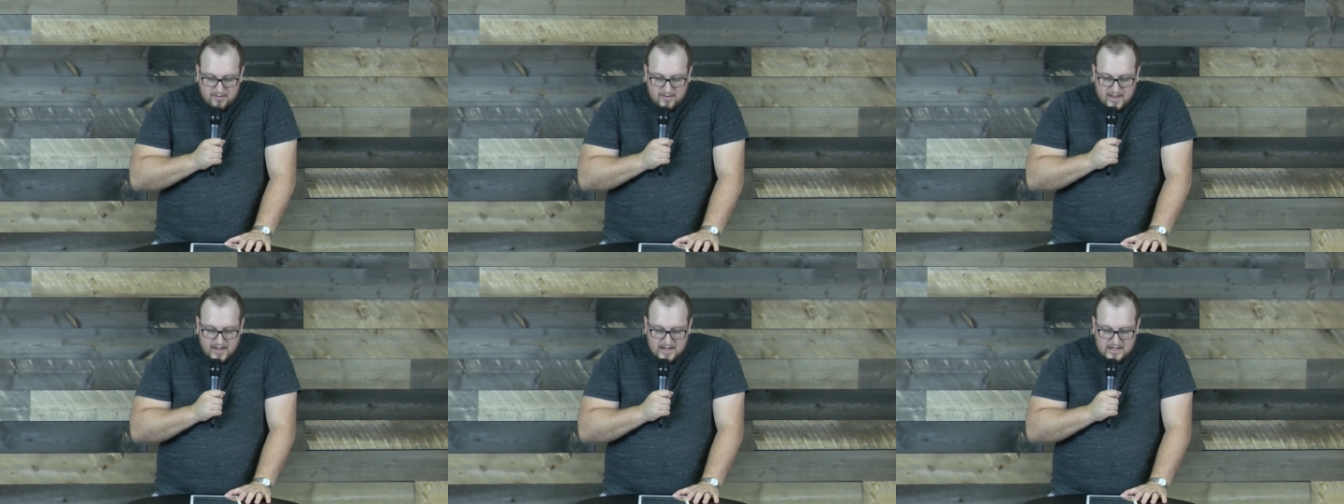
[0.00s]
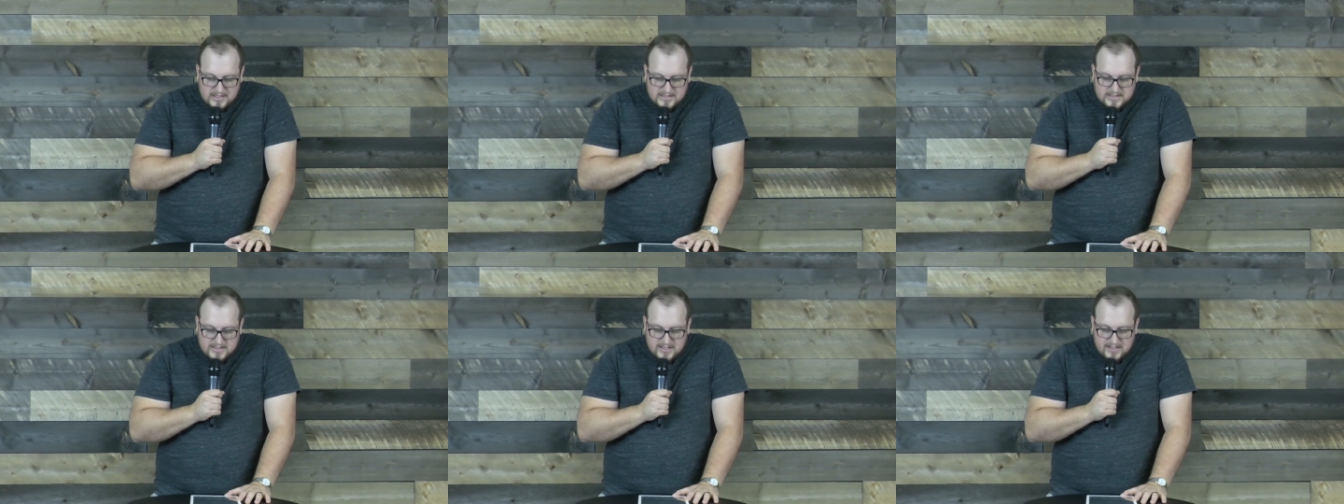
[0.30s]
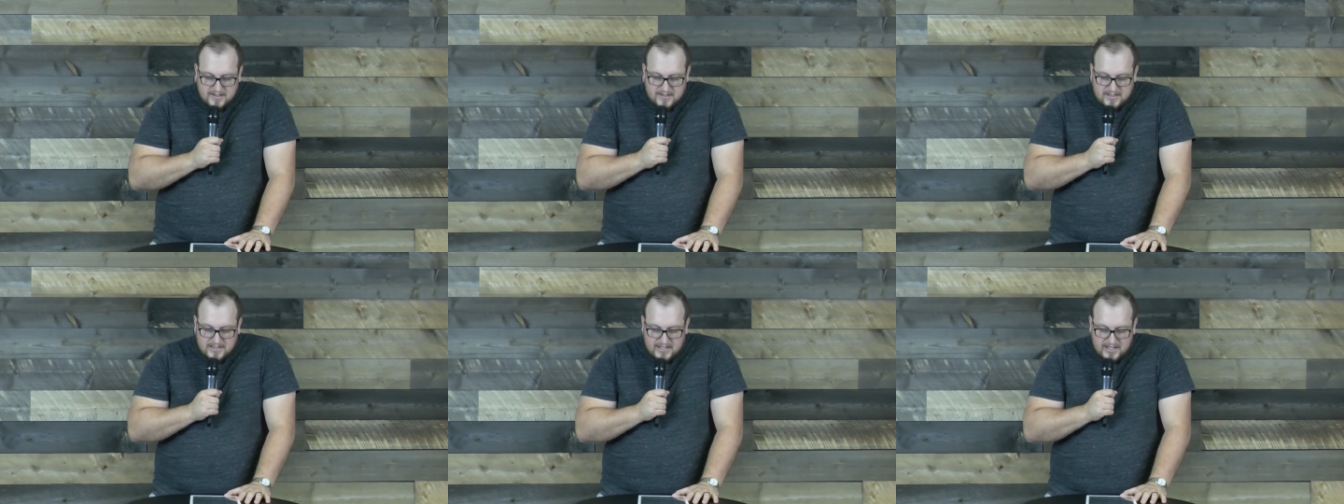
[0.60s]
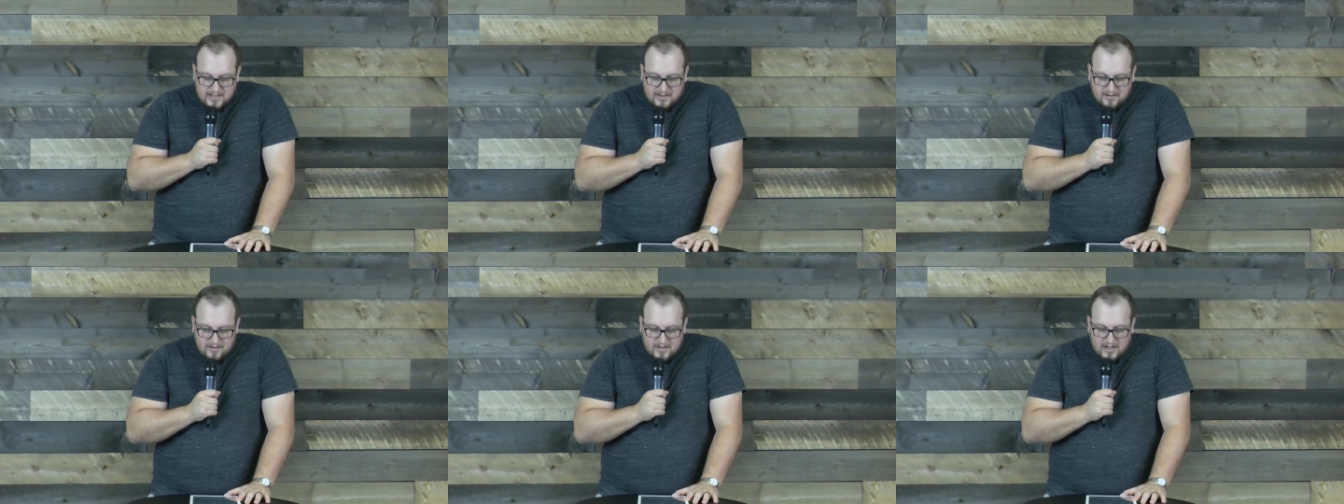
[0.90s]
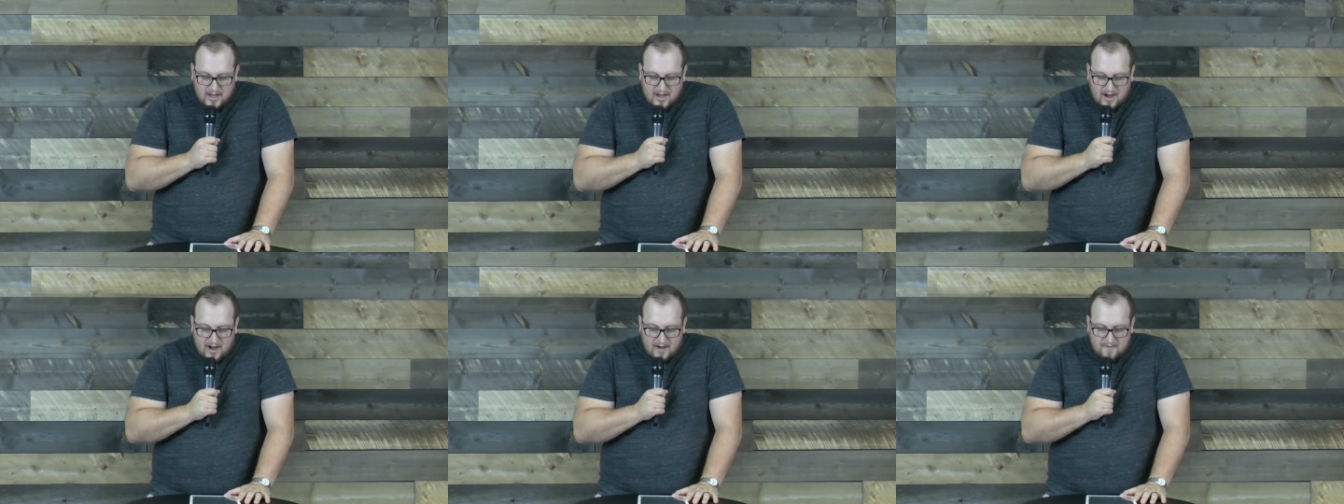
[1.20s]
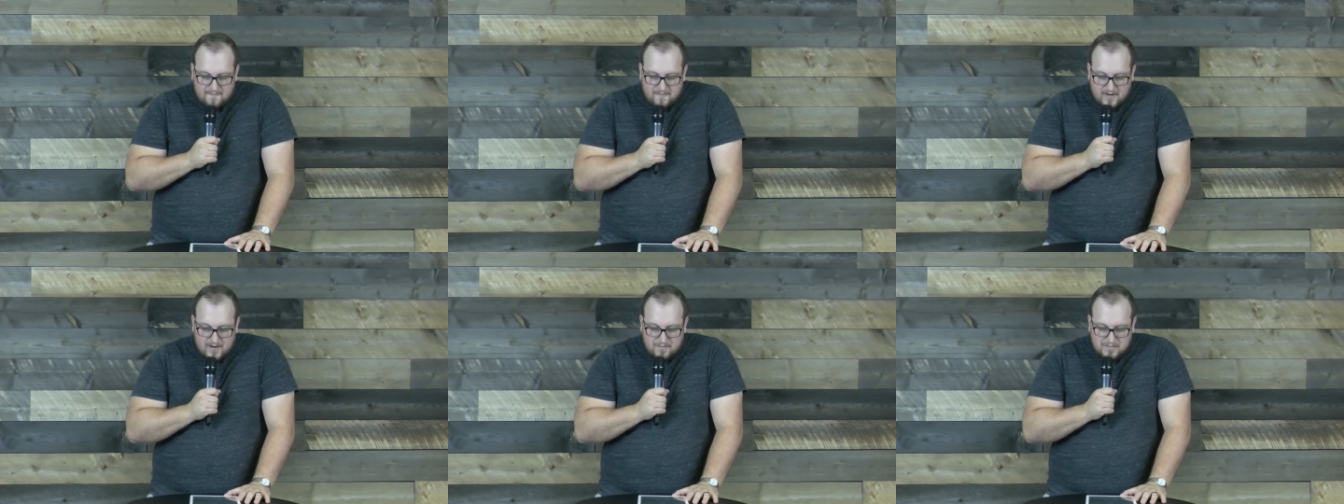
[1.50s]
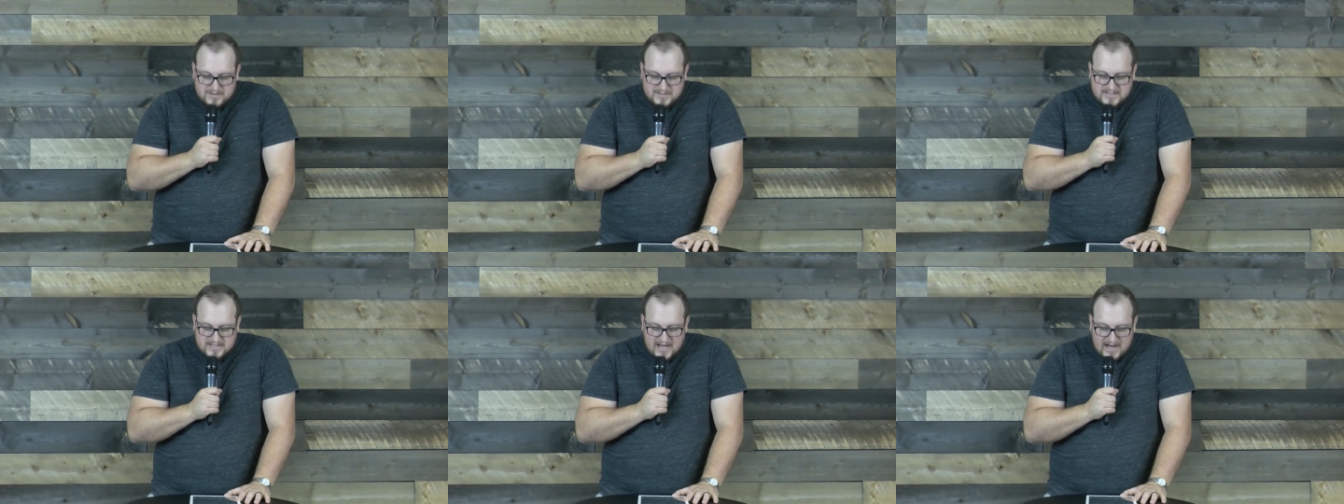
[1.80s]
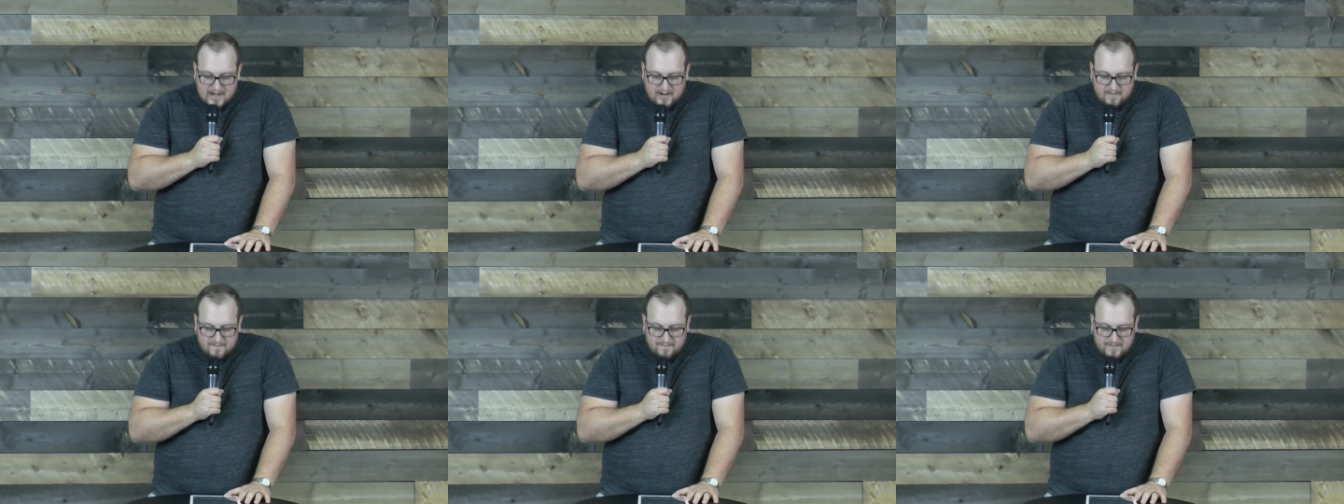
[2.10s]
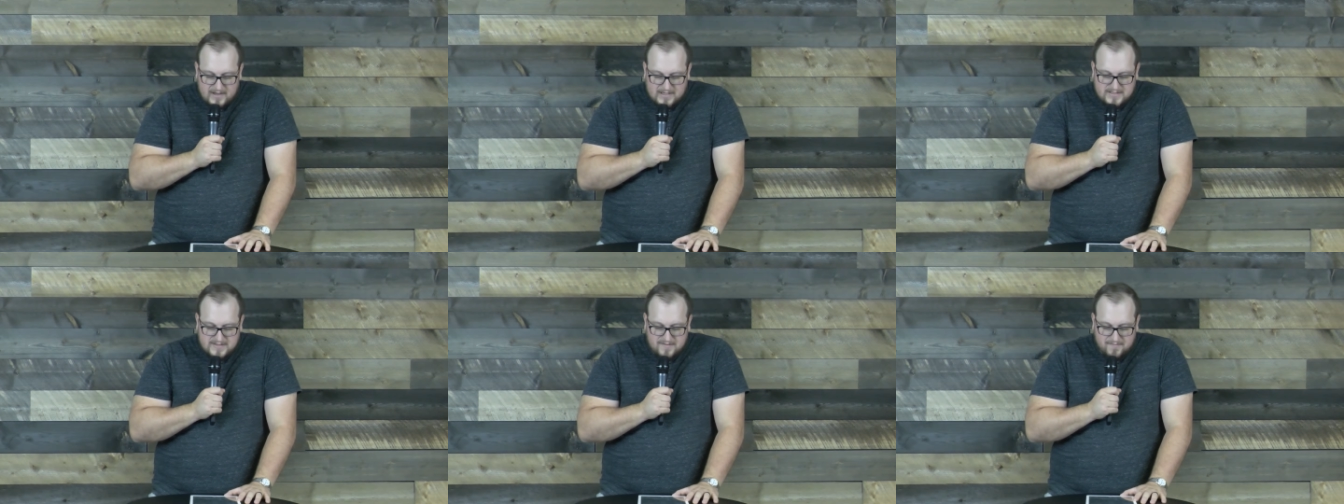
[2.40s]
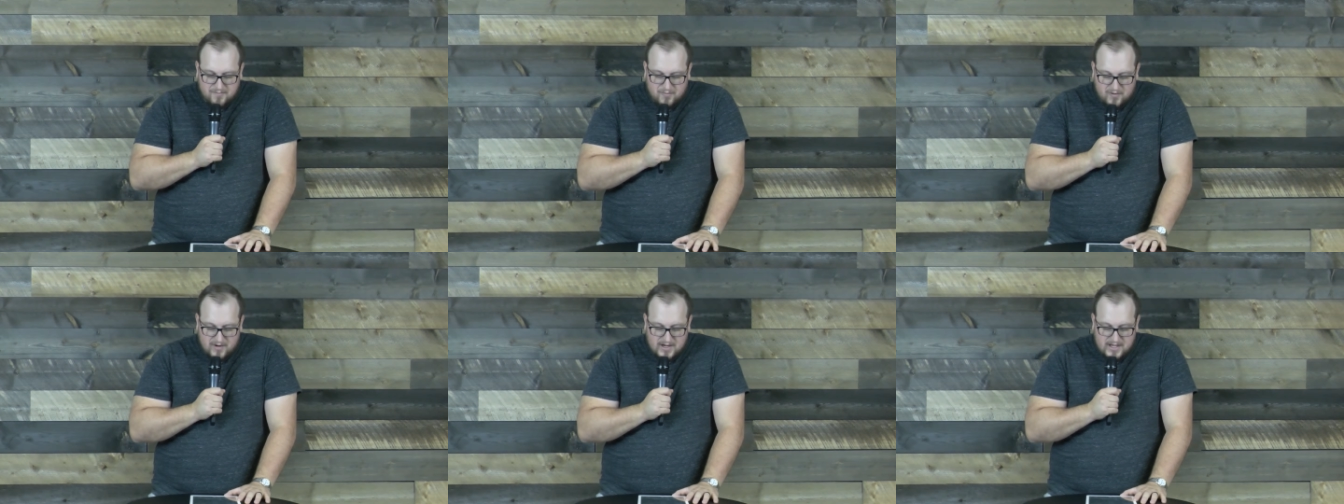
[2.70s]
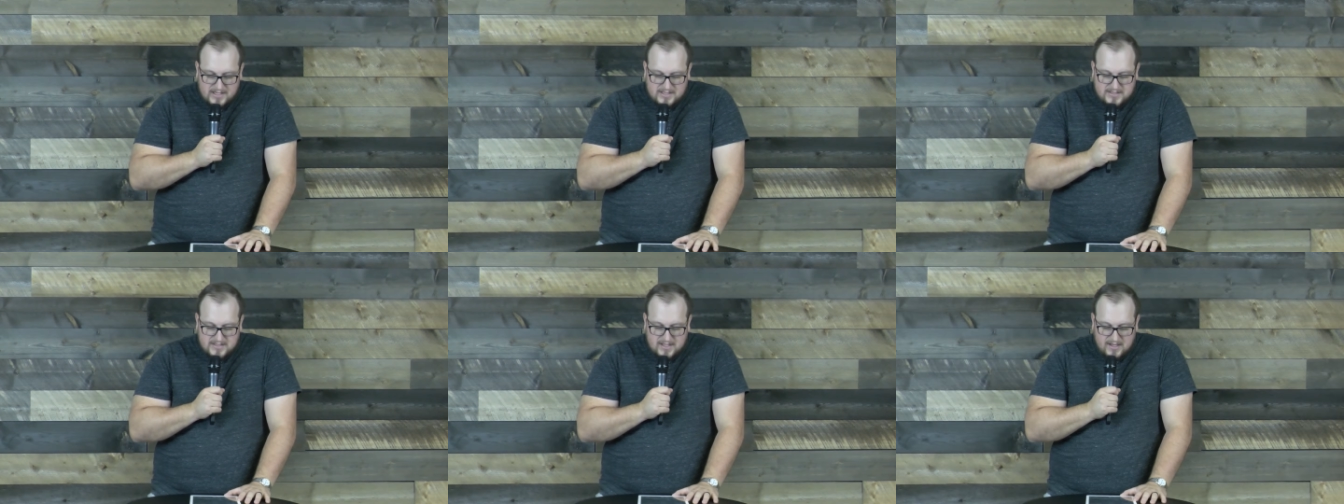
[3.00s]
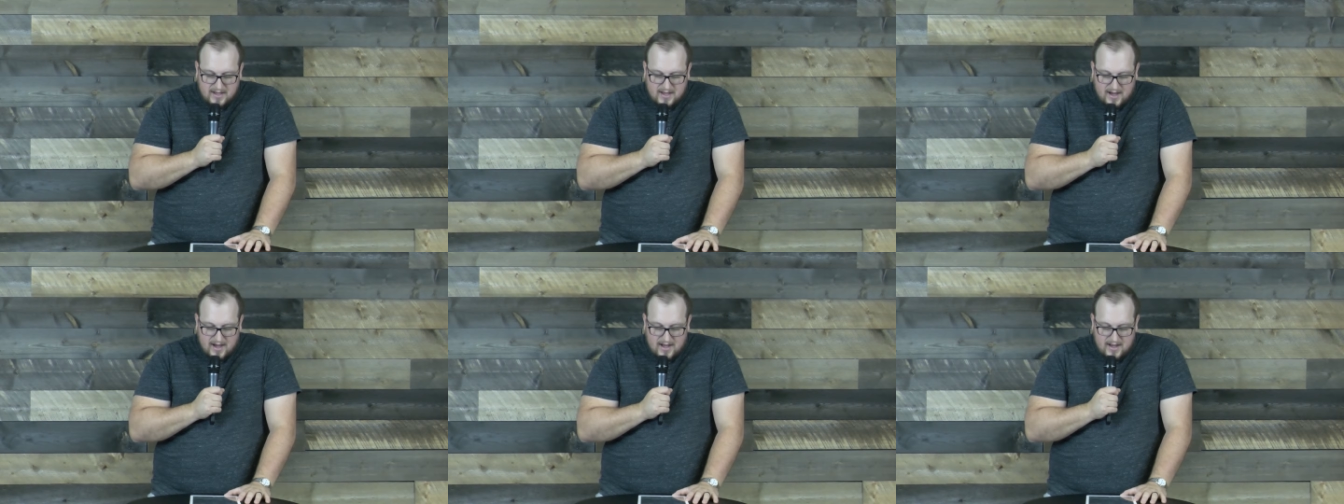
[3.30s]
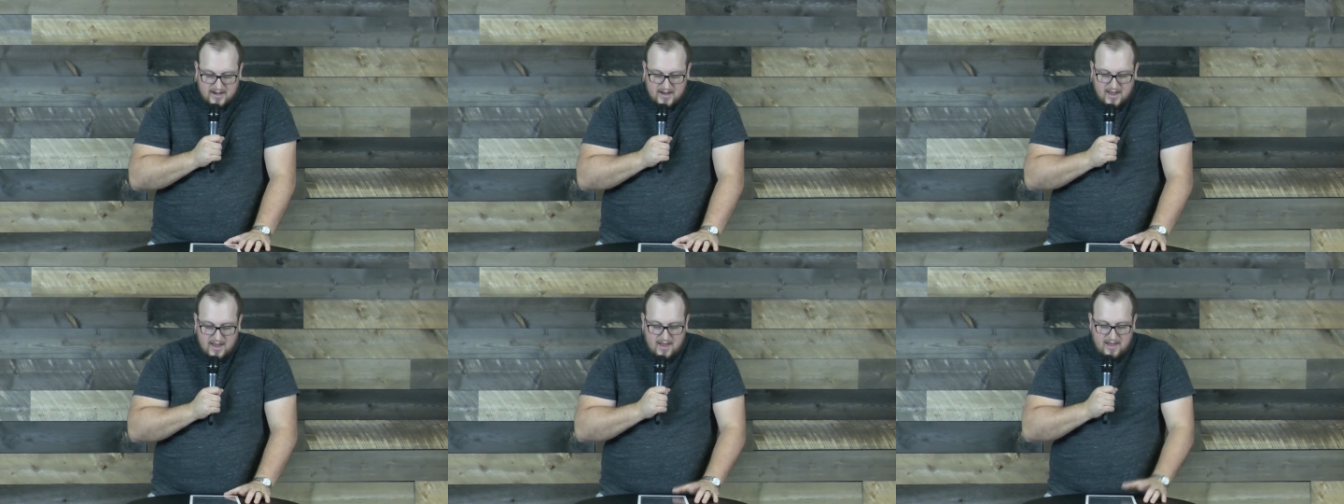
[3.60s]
let us continually offer up a sacrifice of praise to God,